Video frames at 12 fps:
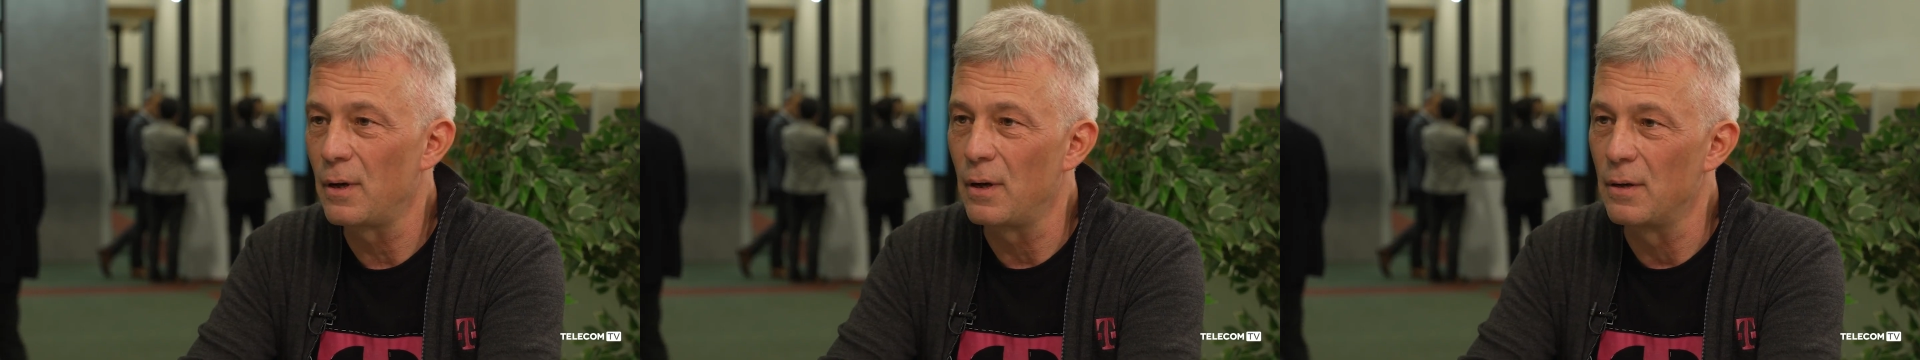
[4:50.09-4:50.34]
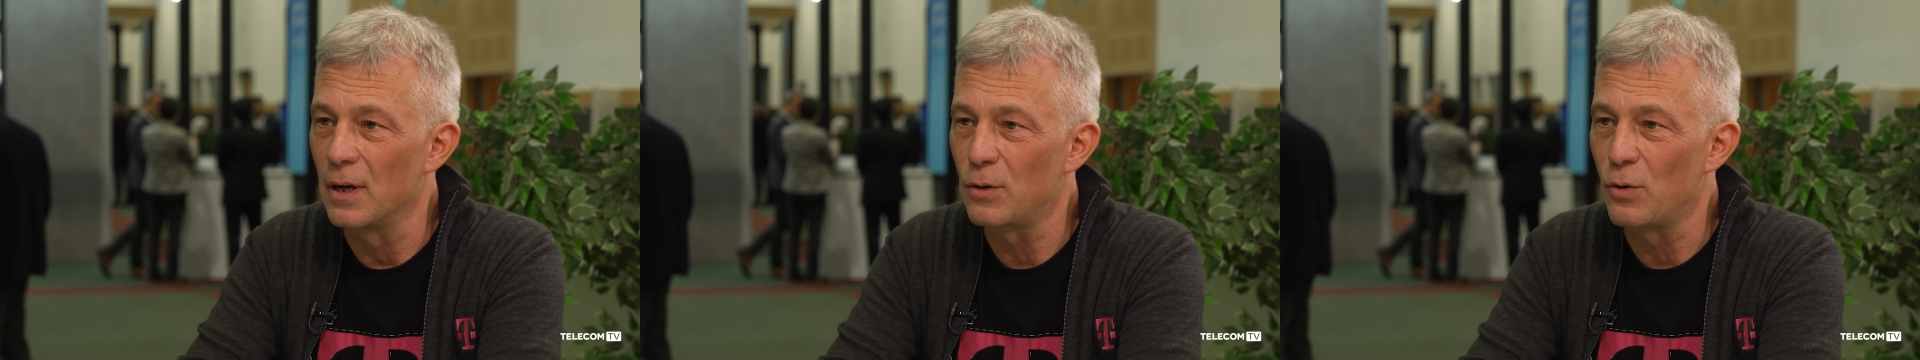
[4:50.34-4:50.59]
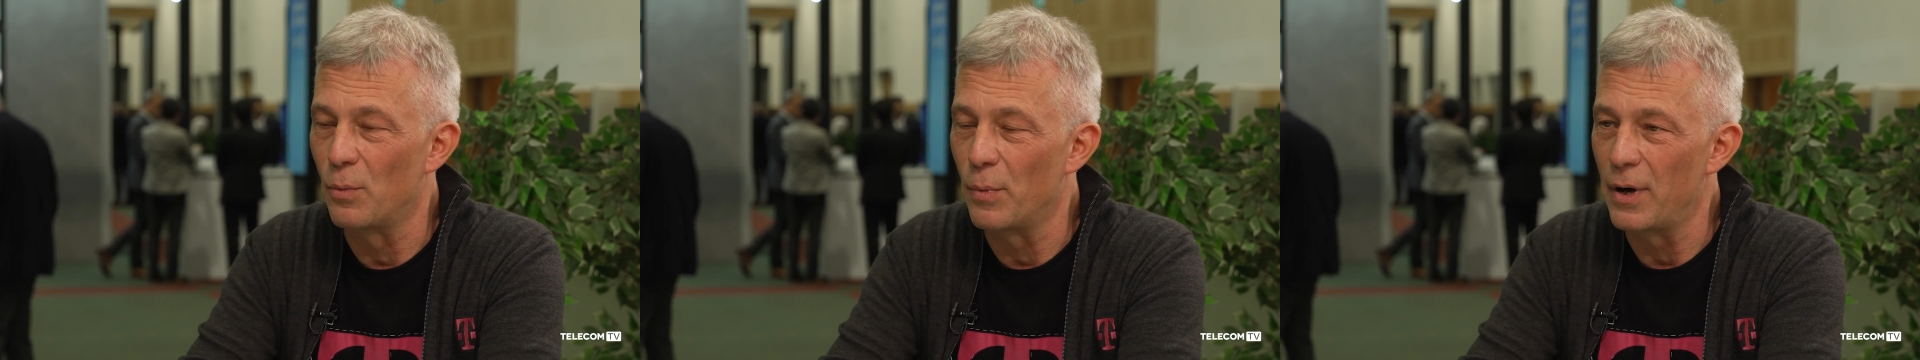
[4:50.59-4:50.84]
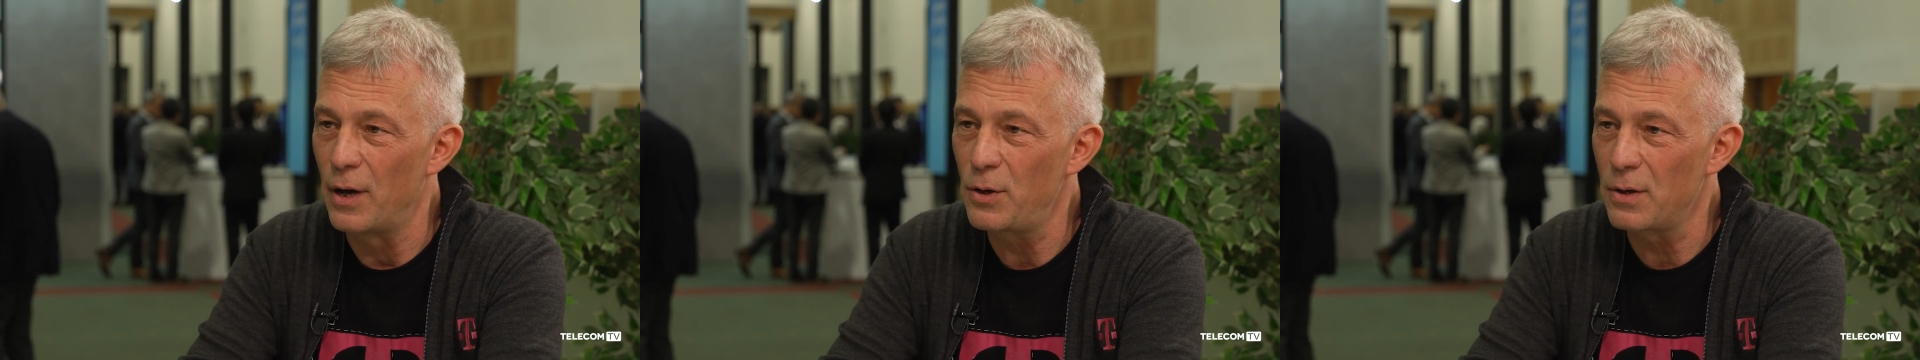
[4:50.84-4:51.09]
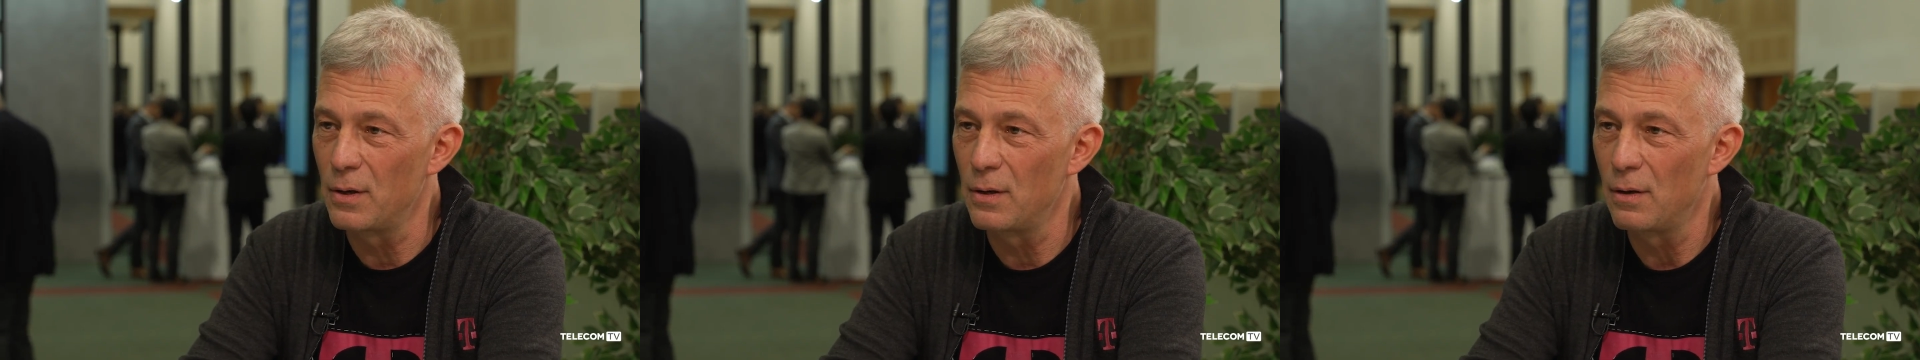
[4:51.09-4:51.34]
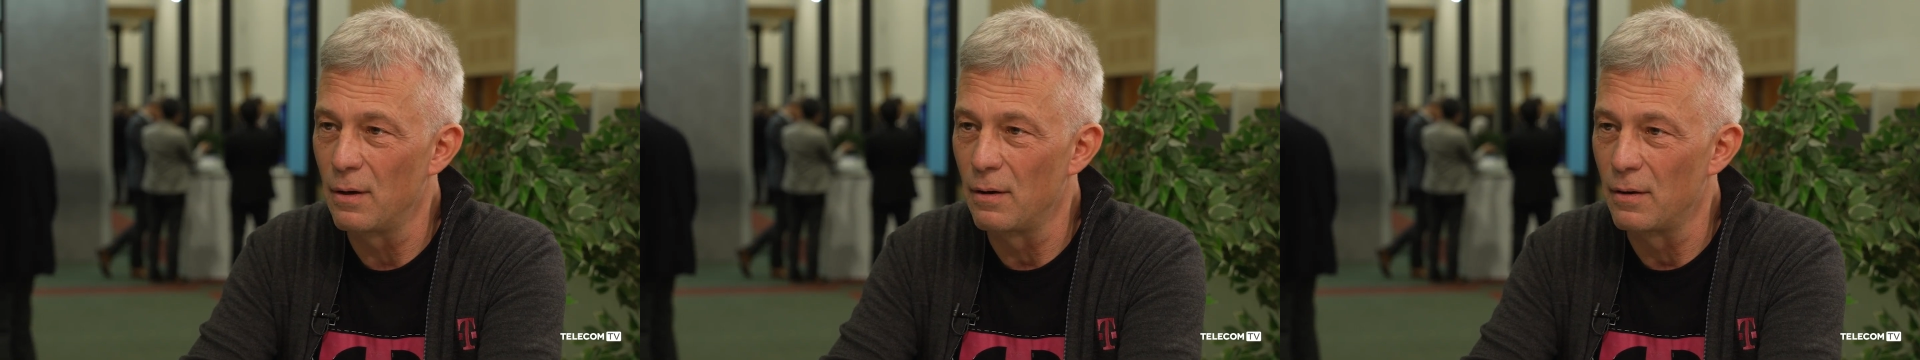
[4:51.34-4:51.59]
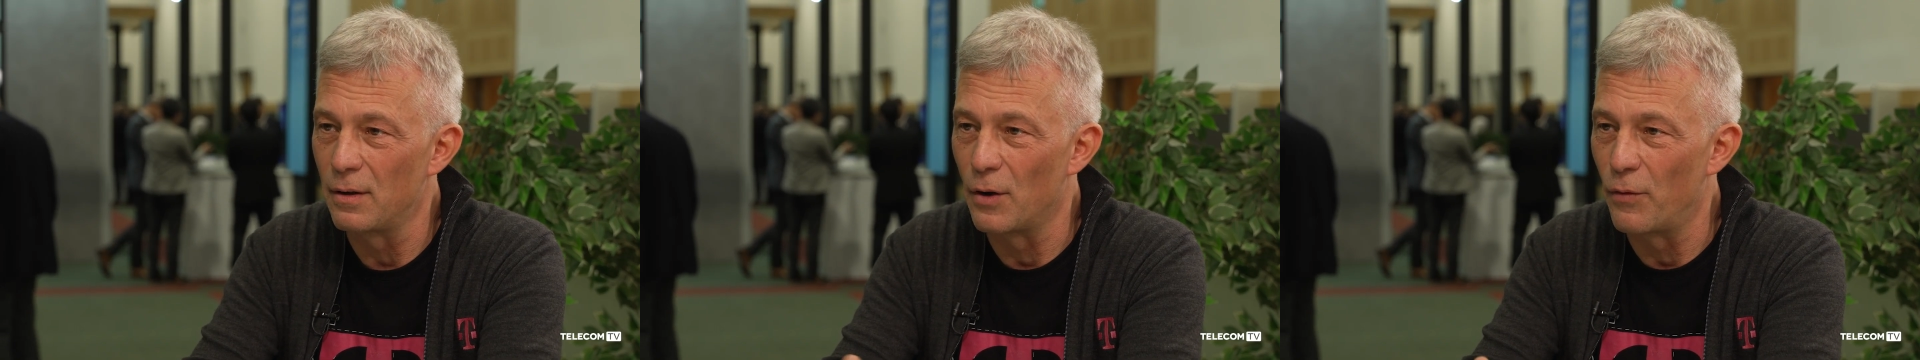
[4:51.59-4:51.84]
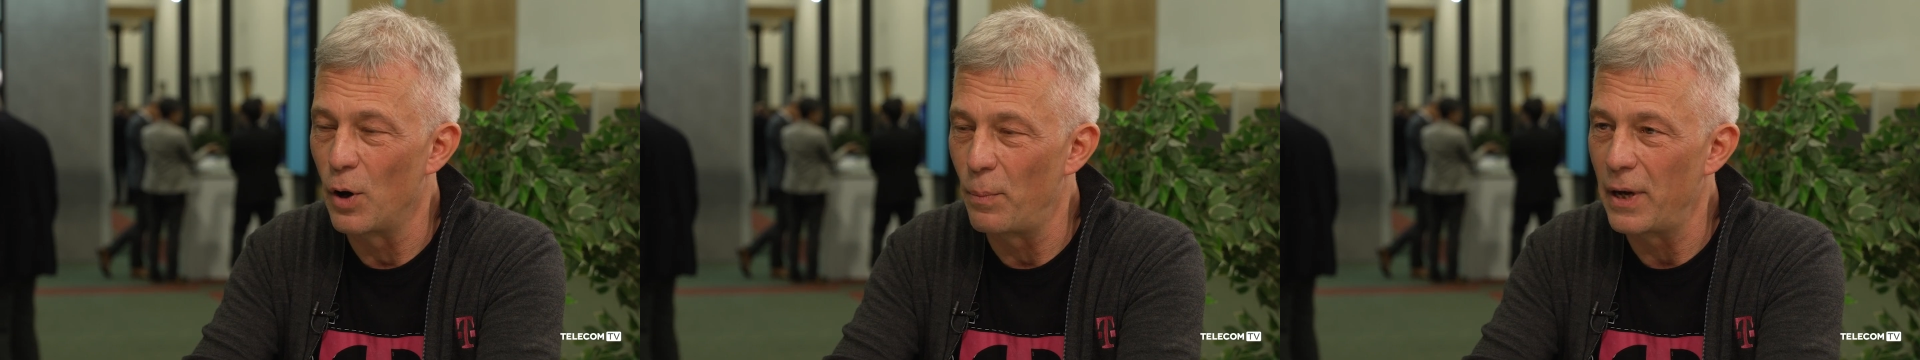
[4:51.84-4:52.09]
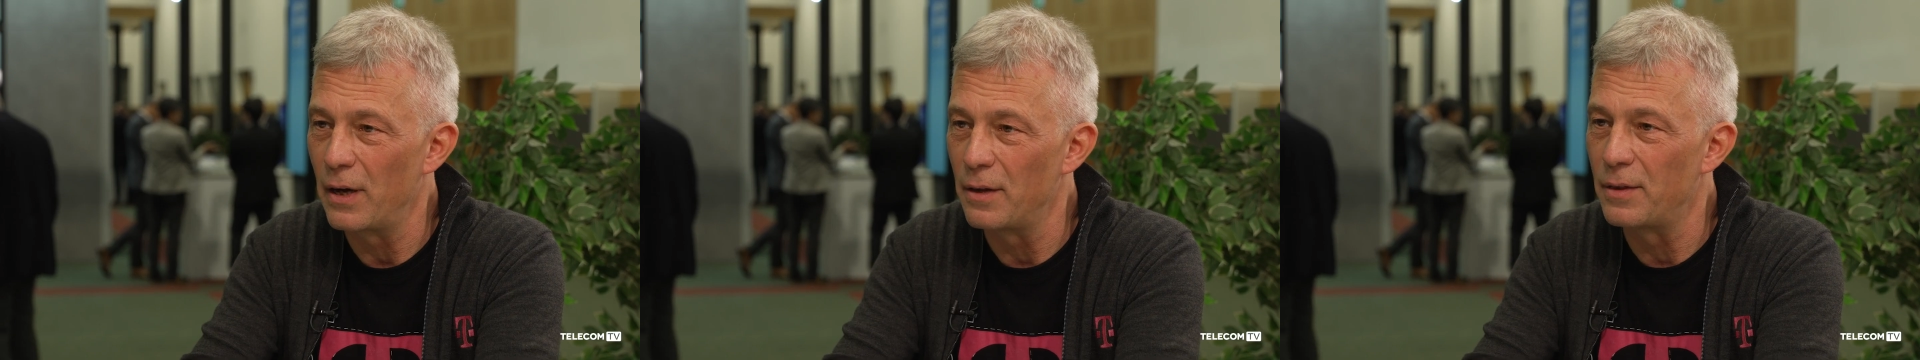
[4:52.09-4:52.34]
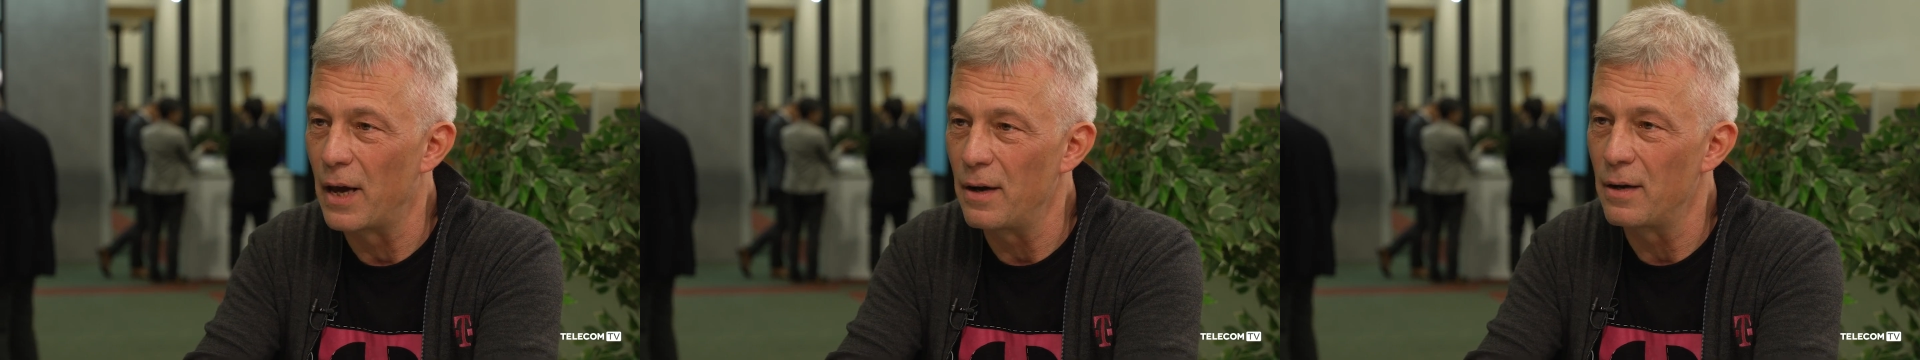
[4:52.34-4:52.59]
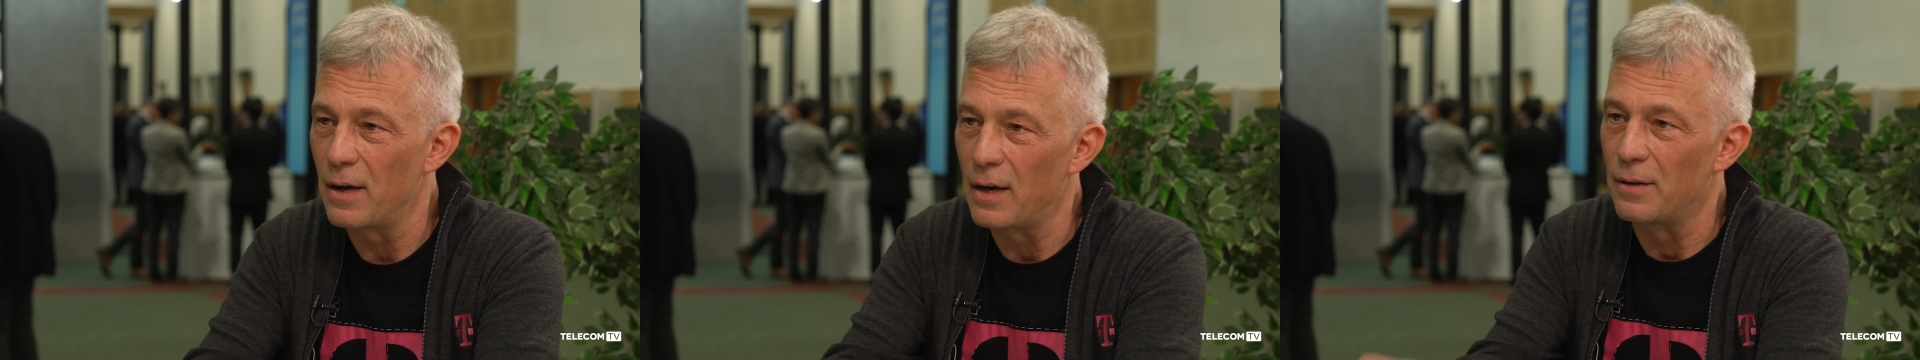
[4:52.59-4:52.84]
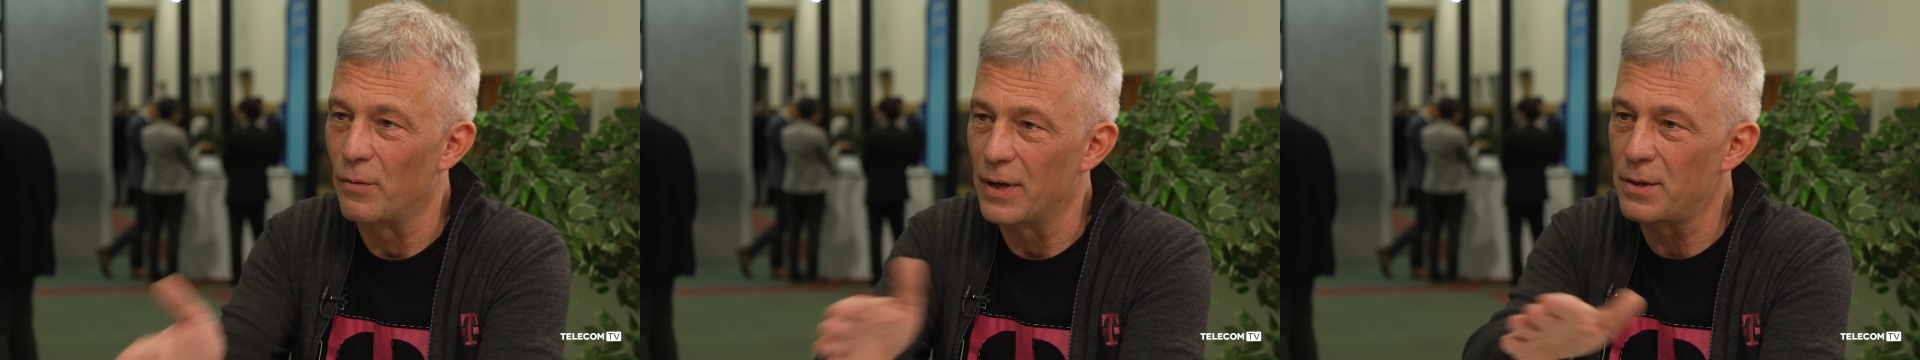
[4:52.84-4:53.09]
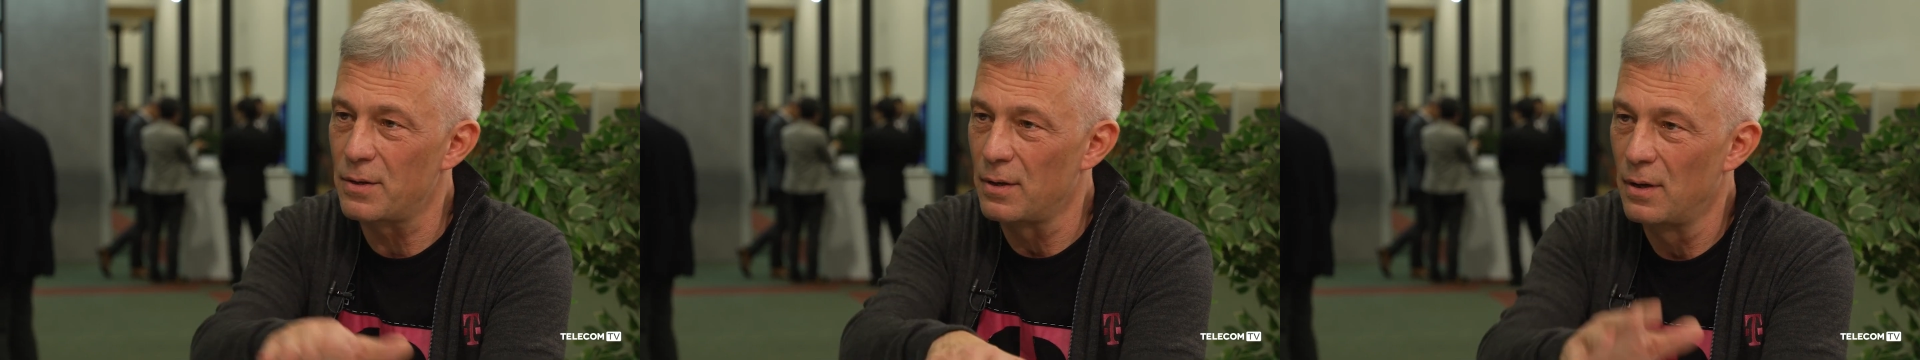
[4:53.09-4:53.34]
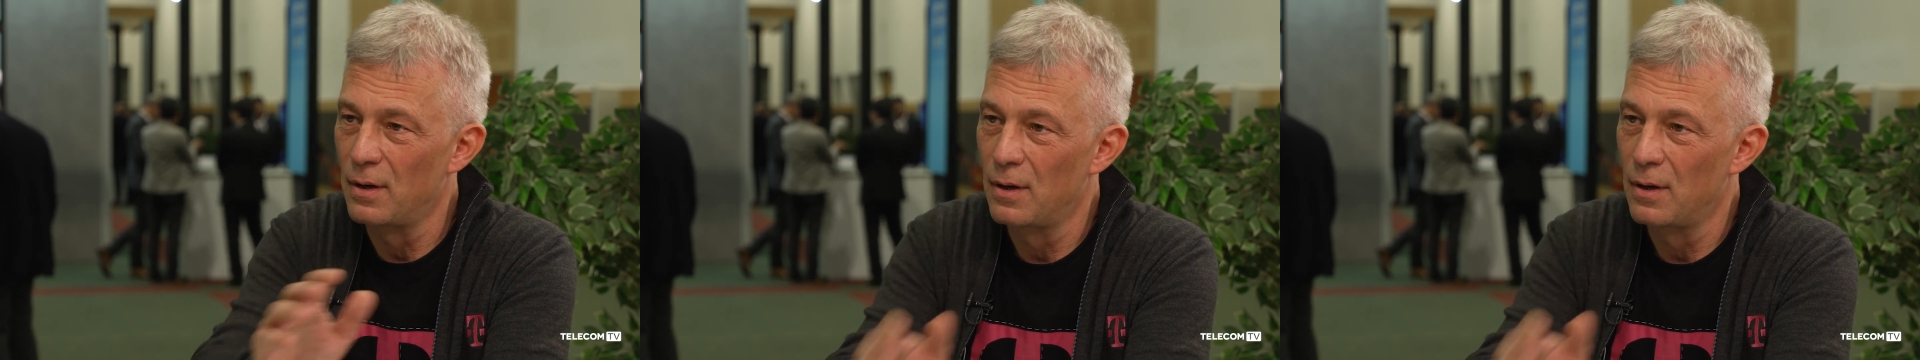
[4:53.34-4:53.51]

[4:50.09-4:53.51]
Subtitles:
In that combination, developing it then in the rest